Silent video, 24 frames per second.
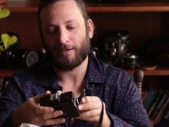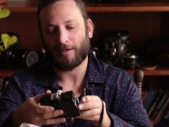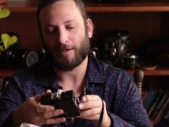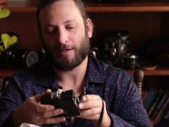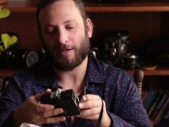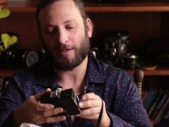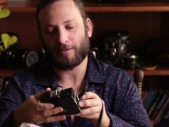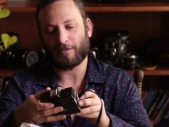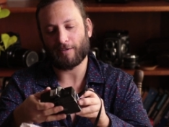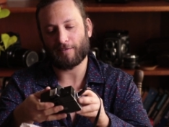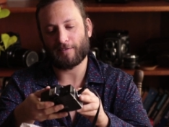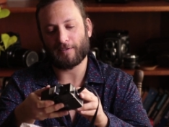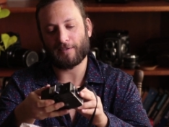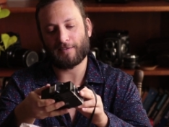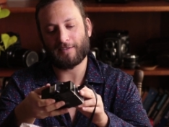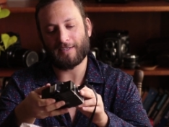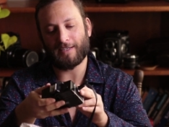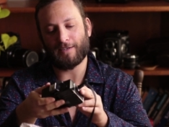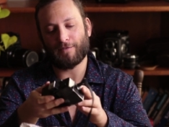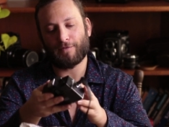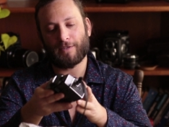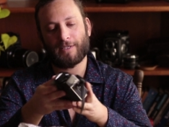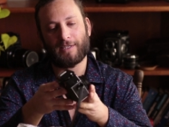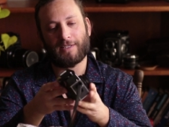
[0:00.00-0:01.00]
Now, does this
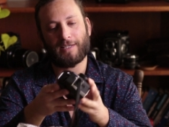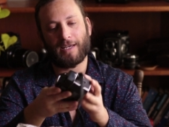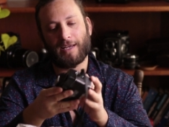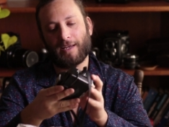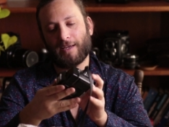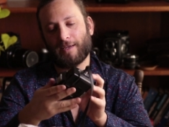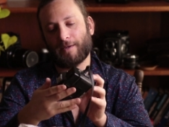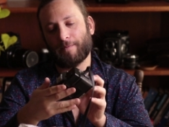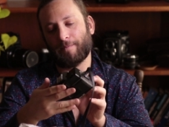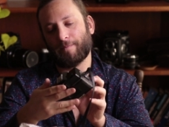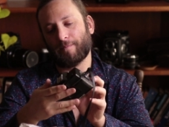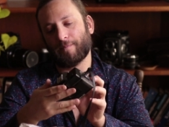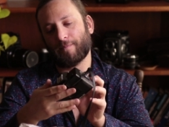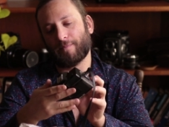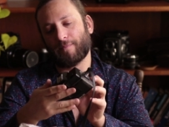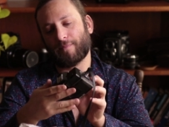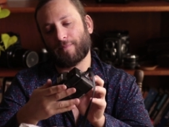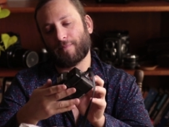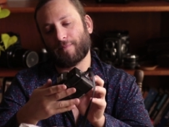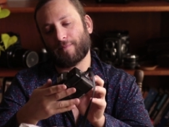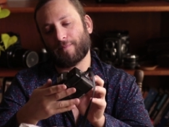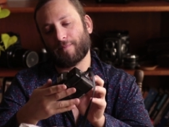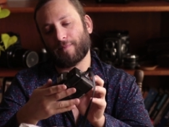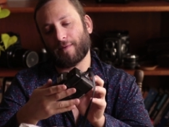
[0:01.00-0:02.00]
even take...
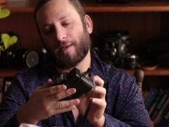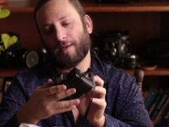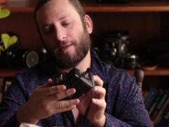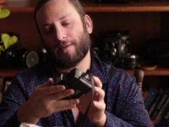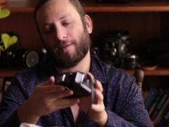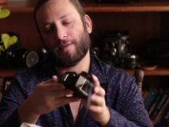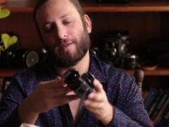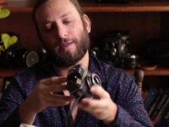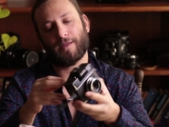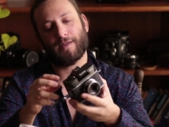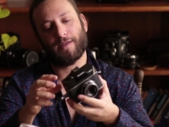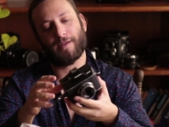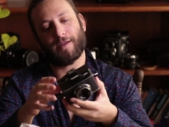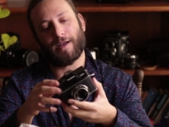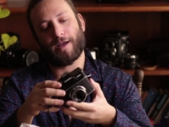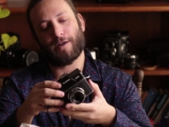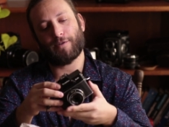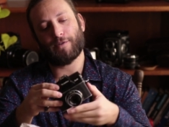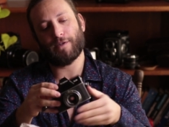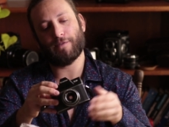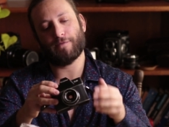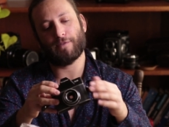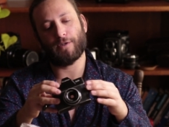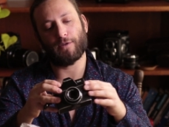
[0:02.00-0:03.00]
I
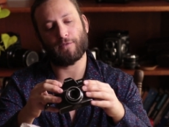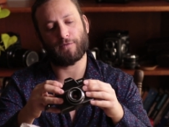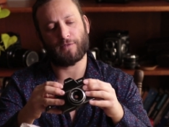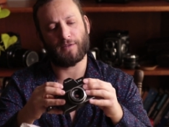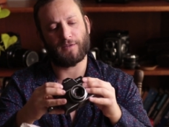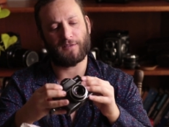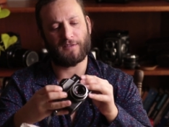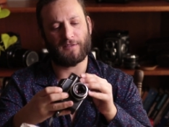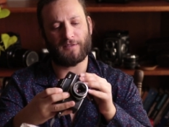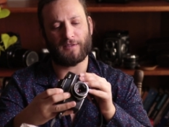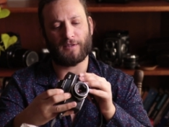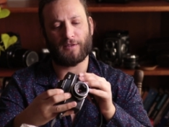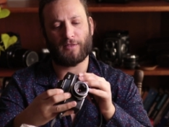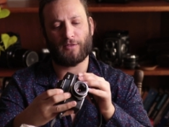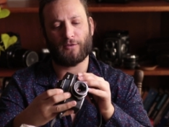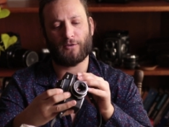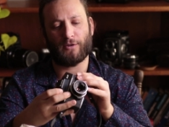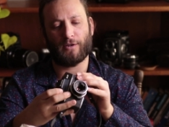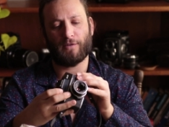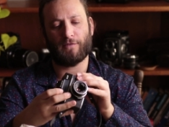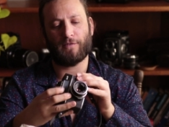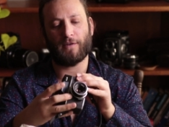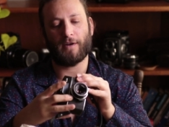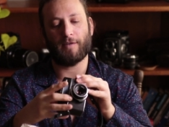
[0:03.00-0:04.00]
don't even know if this is a
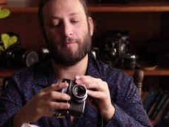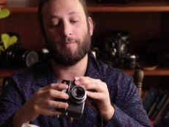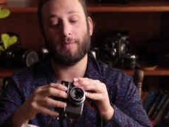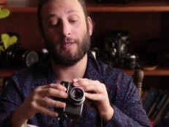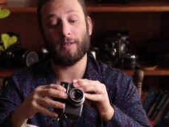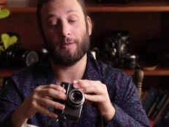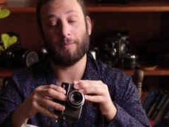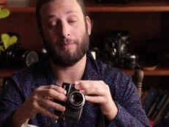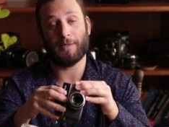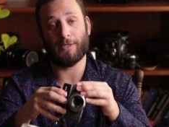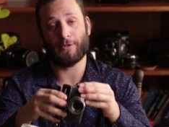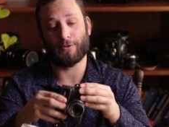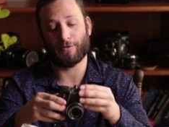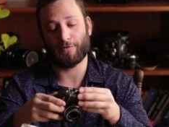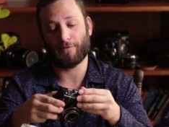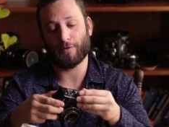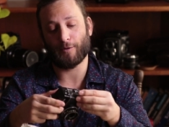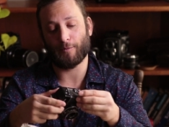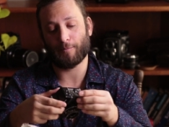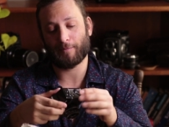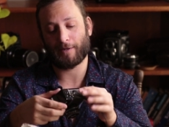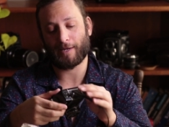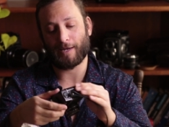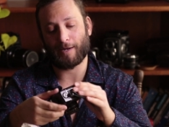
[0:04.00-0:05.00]
35 millimeter
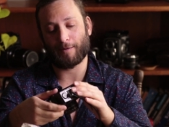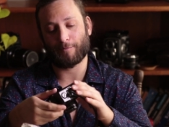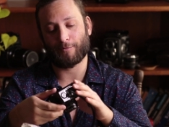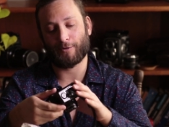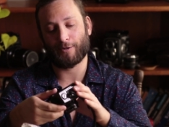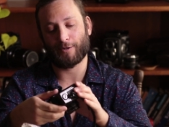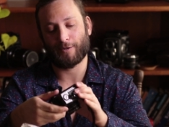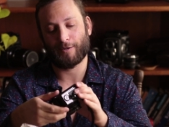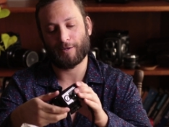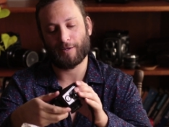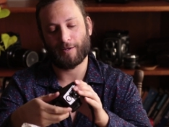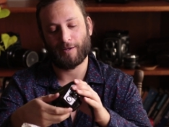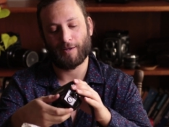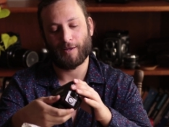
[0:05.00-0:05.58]
film camera.